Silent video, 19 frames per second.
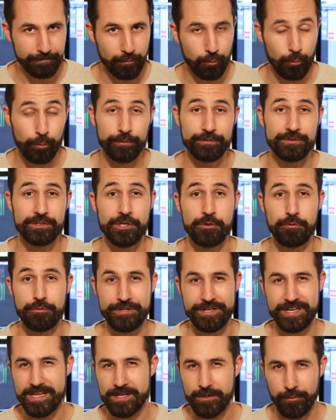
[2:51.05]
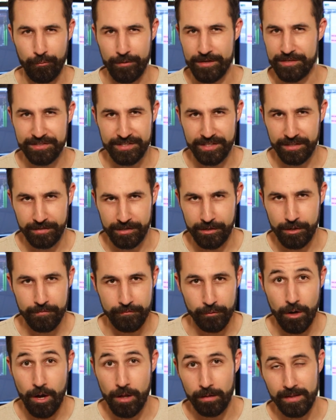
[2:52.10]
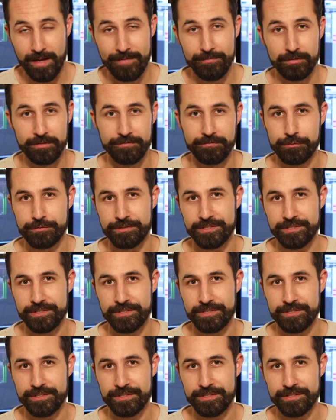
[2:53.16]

of course, you're decreasing the overall level of your